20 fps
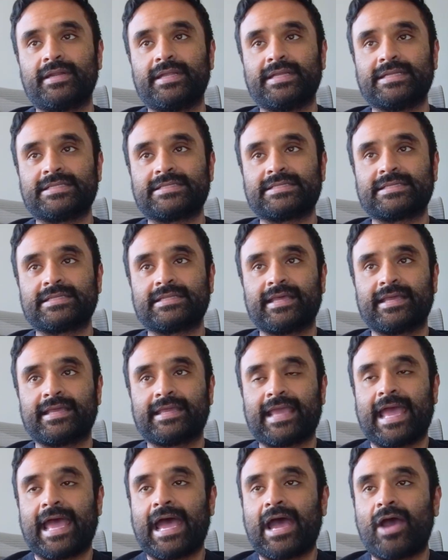it's like,
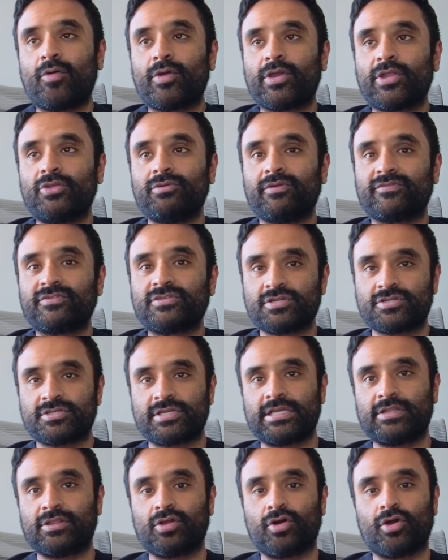how can you have such
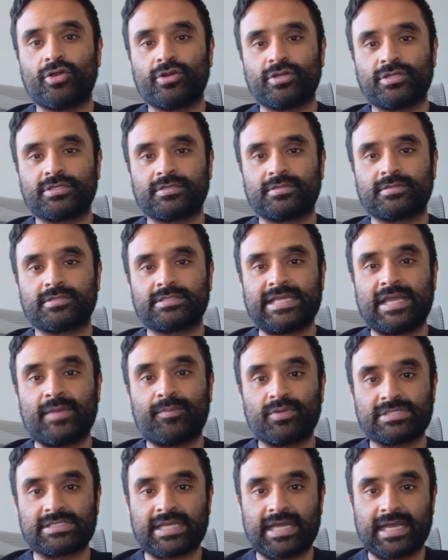a large
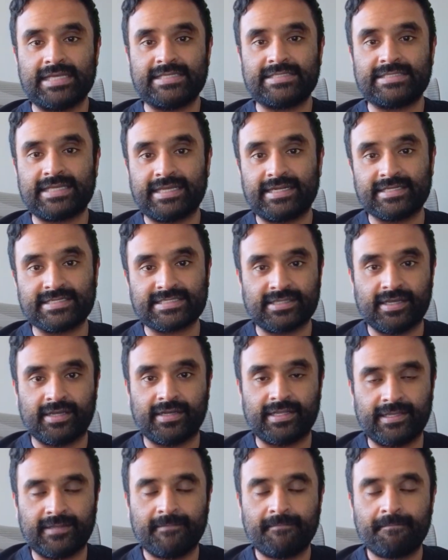sample size in a
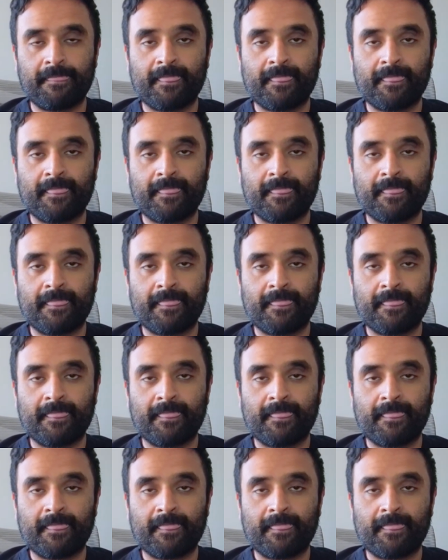study?